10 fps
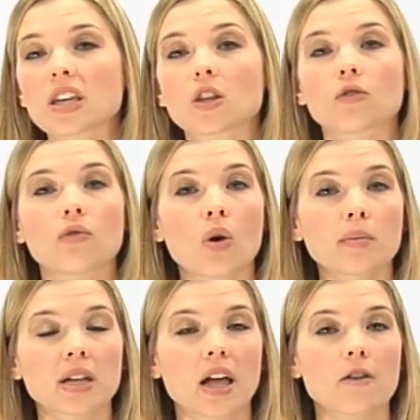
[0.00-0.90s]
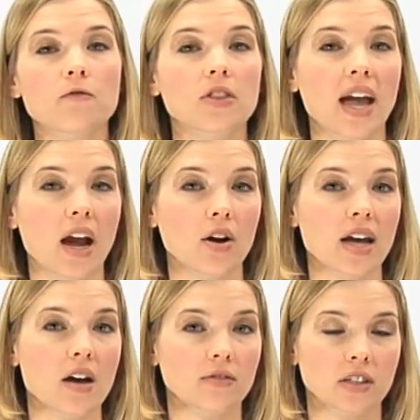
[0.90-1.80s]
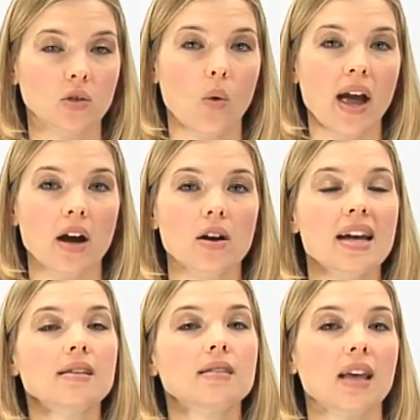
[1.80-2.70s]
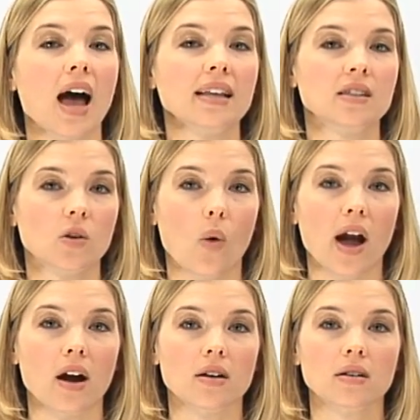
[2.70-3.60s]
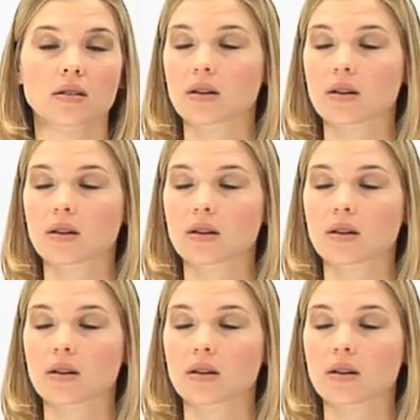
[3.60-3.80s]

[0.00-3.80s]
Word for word: that the formula for the area of a square is side squared.